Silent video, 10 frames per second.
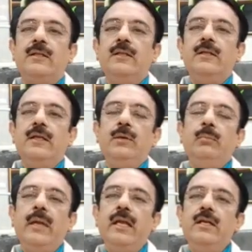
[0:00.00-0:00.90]
The
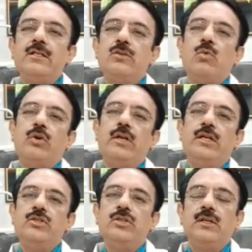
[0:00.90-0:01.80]
main
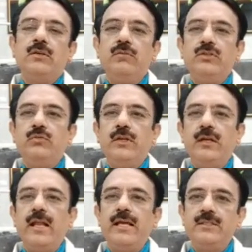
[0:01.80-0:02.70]
disadvantage which we
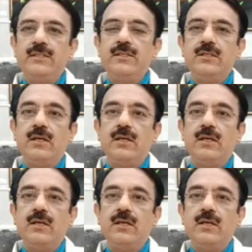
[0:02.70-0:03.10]
realized